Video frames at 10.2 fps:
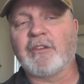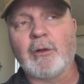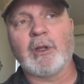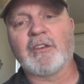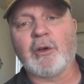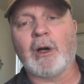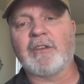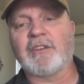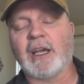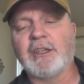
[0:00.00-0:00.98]
So let's go
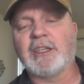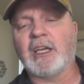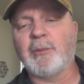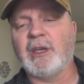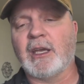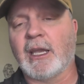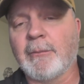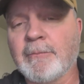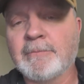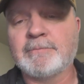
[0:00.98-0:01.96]
outside and take a peek at it.